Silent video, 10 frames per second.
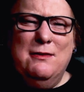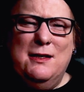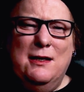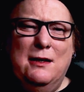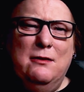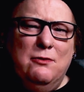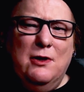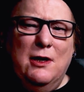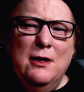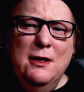or
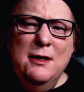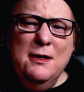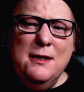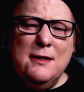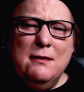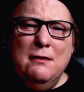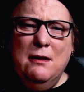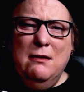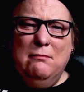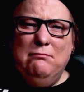sunrise?
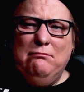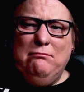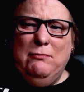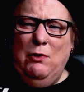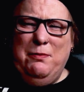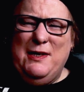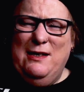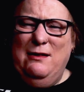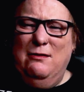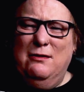
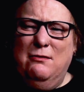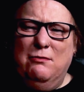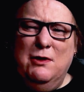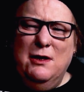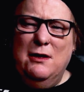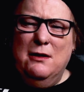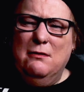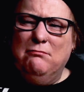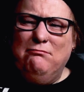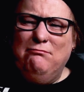Obviously not really.